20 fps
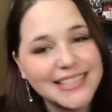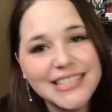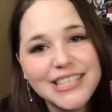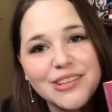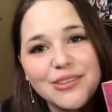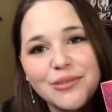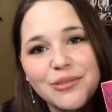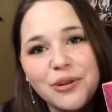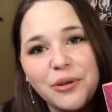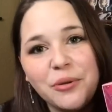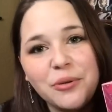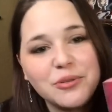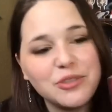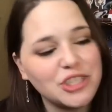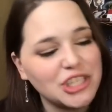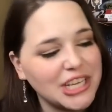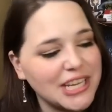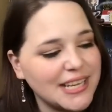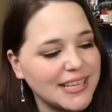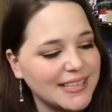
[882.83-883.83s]
still don't know who
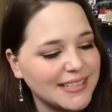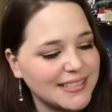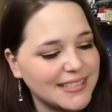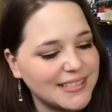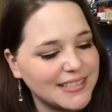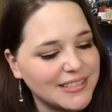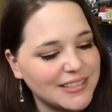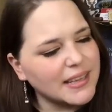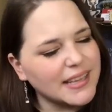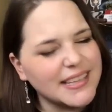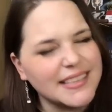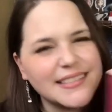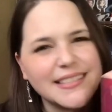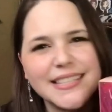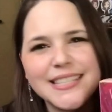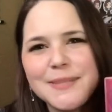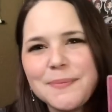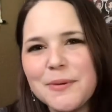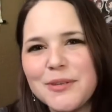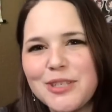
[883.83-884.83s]
she is. Is
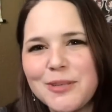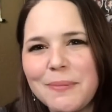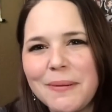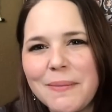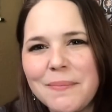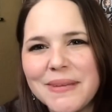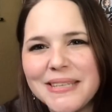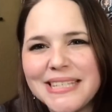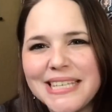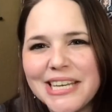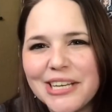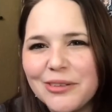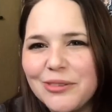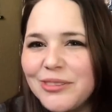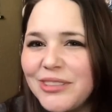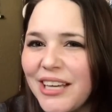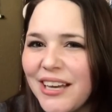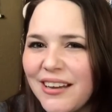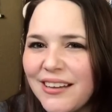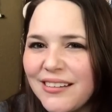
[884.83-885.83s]
this supposed to be
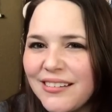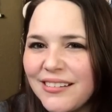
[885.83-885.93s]
Matilda?